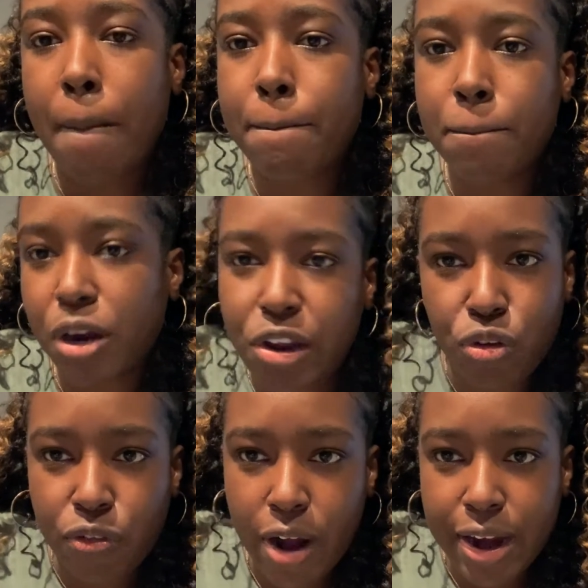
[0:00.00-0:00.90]
Monday through
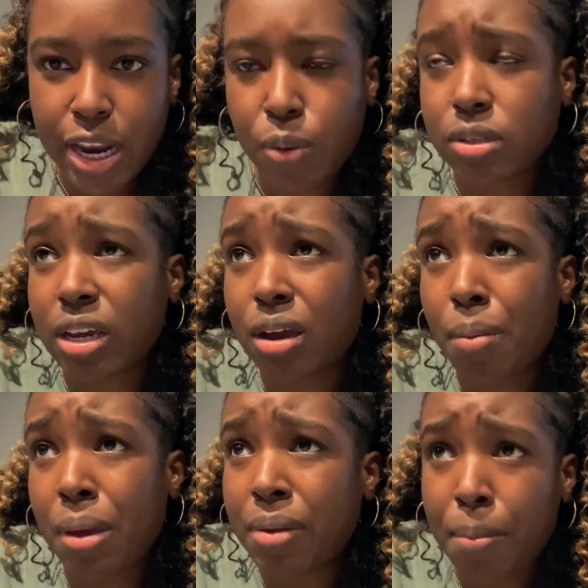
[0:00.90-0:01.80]
Friday. It was like
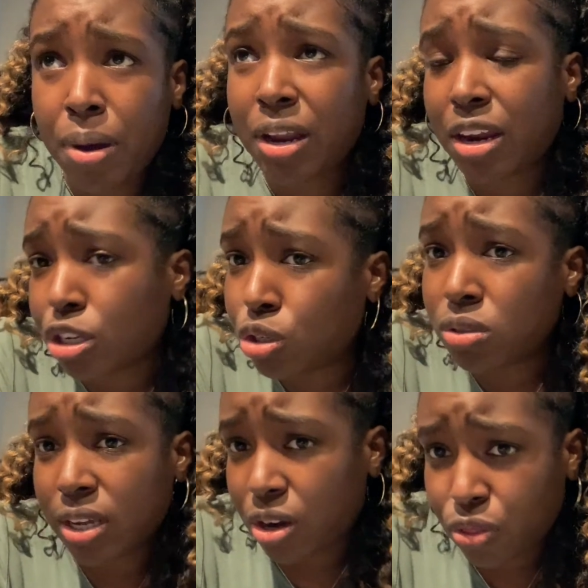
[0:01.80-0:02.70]
maybe a Monday and a
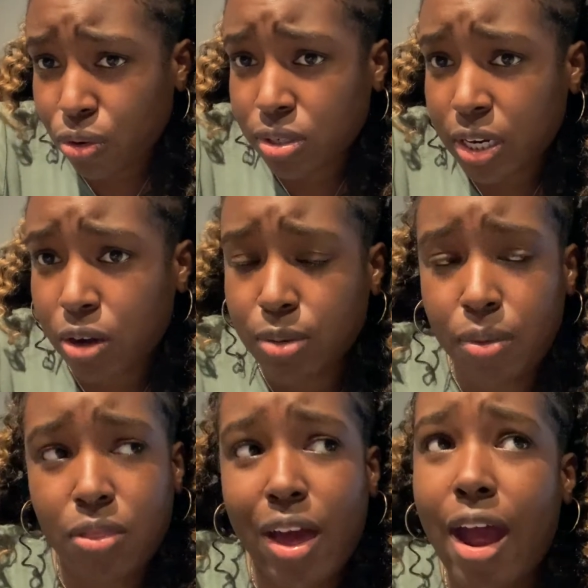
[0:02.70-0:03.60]
Tuesday and a Thursday or something like that.